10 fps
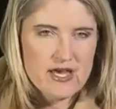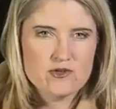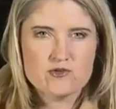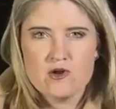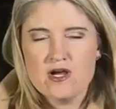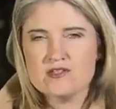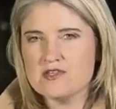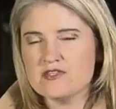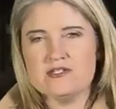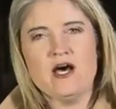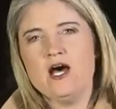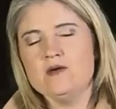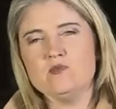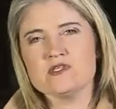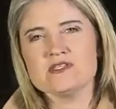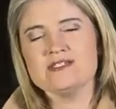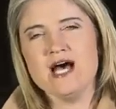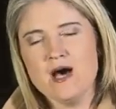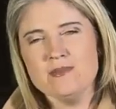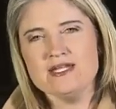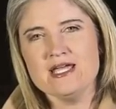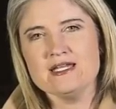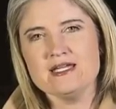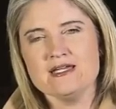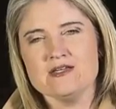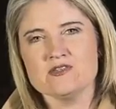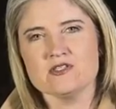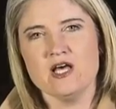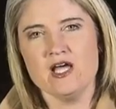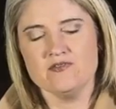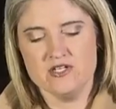that drugs at the time was dominating his life,